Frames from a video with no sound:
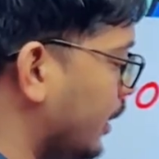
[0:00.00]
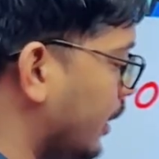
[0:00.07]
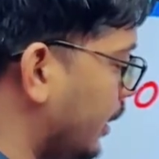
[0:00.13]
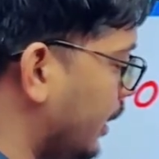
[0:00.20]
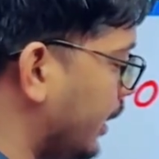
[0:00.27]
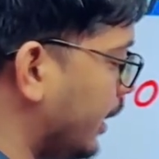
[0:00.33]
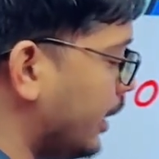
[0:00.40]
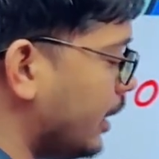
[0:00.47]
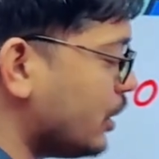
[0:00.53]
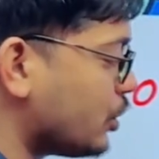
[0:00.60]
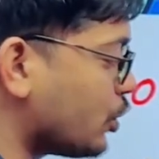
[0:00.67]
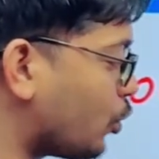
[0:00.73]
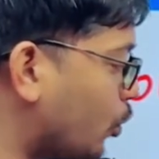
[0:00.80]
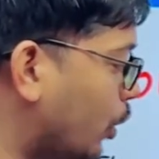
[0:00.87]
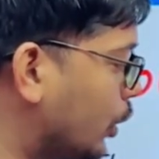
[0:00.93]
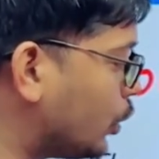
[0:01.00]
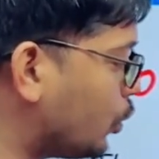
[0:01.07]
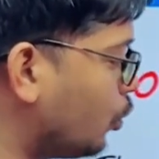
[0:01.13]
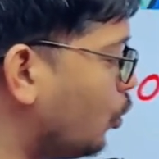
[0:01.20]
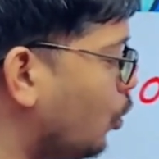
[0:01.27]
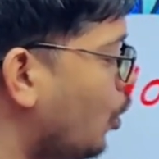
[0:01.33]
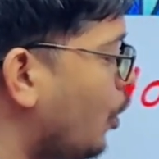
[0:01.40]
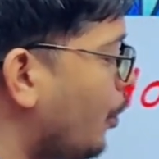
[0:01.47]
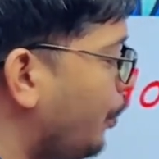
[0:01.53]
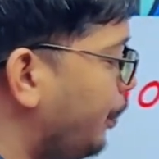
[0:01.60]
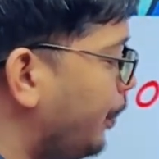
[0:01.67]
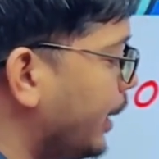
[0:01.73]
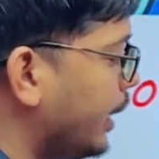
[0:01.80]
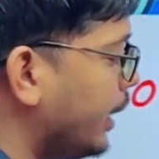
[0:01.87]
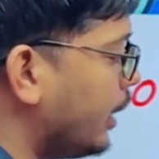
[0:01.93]
is equal to
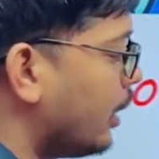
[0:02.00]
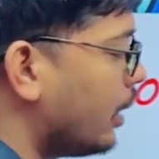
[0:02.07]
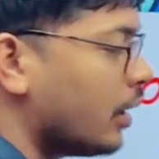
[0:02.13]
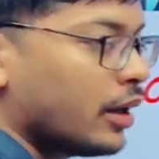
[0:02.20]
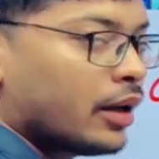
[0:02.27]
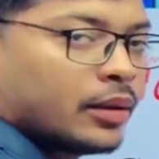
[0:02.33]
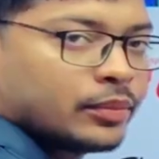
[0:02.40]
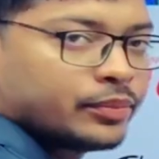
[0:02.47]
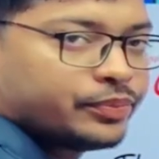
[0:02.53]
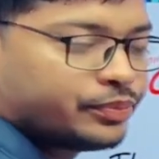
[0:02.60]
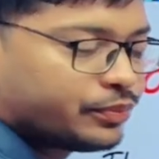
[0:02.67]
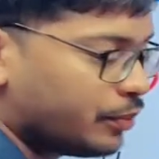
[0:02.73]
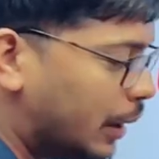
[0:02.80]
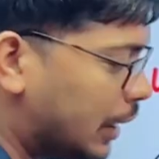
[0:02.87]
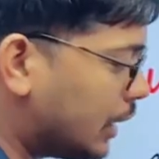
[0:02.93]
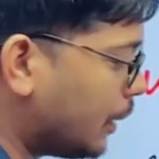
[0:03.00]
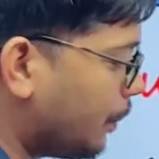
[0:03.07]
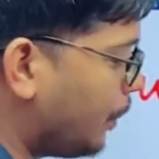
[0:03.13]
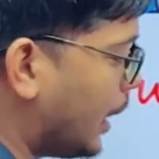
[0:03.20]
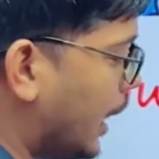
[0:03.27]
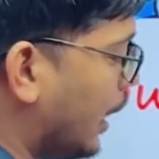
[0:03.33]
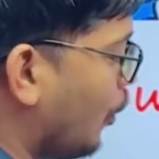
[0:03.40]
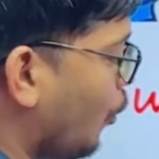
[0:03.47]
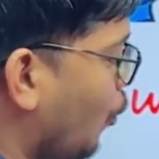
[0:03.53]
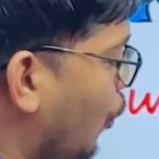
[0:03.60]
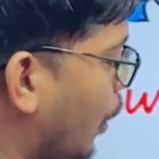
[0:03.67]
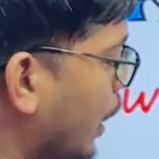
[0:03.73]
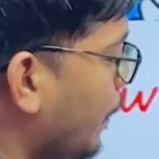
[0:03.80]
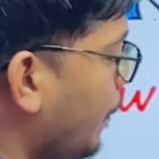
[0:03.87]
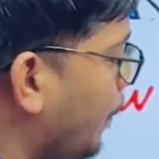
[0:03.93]
p multiply
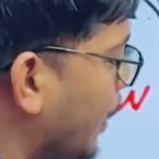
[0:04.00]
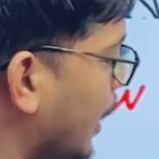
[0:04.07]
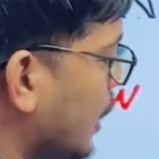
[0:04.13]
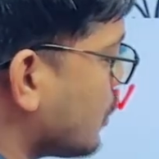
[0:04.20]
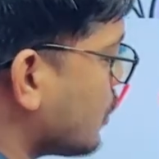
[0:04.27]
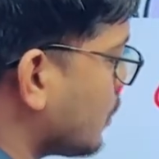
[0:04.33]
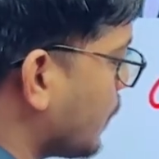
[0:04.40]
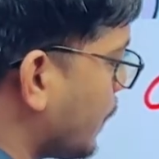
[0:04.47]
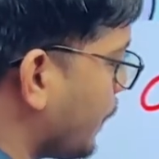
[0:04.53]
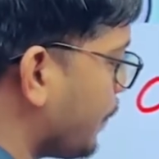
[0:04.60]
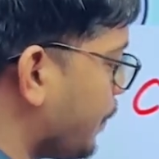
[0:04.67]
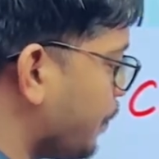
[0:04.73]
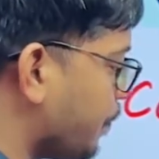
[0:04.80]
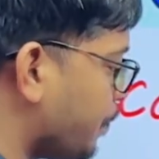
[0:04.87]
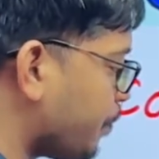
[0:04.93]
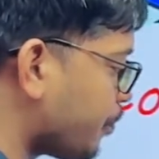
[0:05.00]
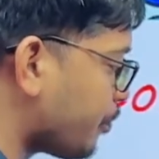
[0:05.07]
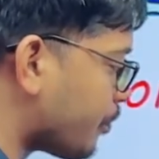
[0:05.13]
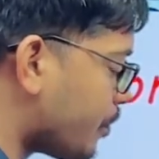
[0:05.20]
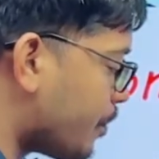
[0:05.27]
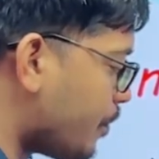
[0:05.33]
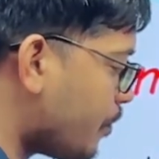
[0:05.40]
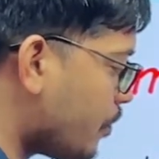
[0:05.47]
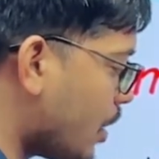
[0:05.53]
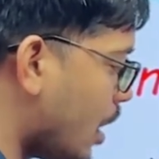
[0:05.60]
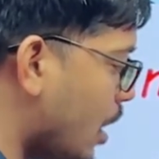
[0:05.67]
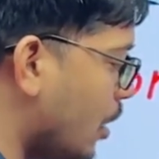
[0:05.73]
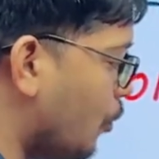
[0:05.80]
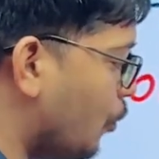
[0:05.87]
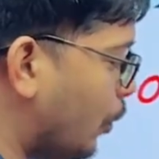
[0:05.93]
1 plus
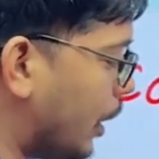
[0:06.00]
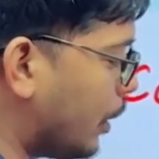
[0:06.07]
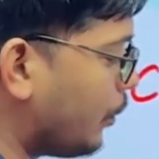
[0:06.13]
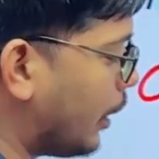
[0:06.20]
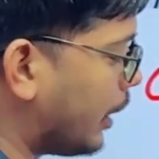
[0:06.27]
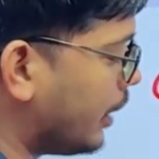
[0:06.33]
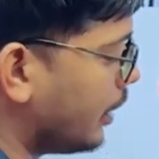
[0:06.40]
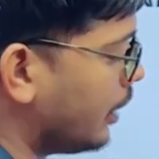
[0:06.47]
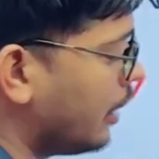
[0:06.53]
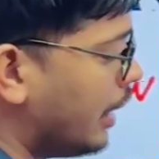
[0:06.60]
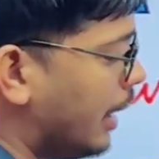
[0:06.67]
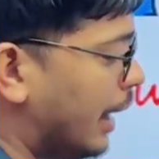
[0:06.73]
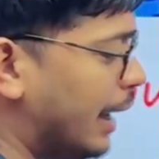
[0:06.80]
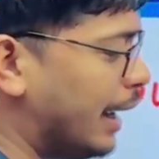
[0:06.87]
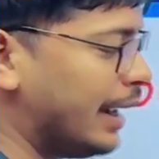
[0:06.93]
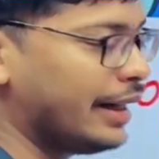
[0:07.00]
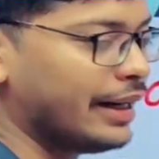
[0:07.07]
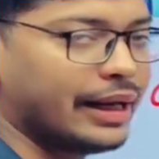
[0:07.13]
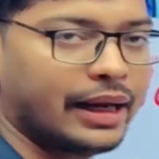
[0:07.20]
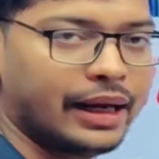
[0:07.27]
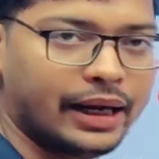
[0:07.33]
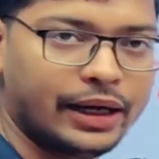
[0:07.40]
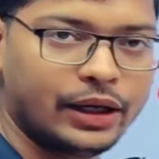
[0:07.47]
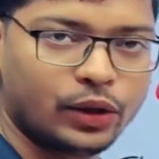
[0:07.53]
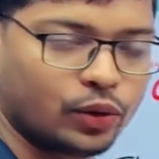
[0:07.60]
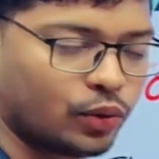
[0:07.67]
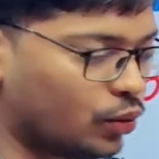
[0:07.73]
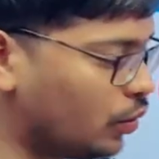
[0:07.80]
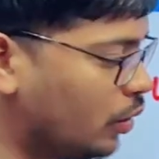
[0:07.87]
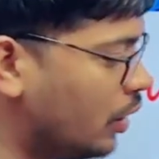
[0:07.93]
1 by n
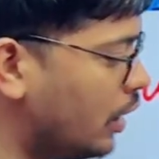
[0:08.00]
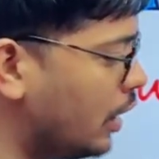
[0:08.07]
into.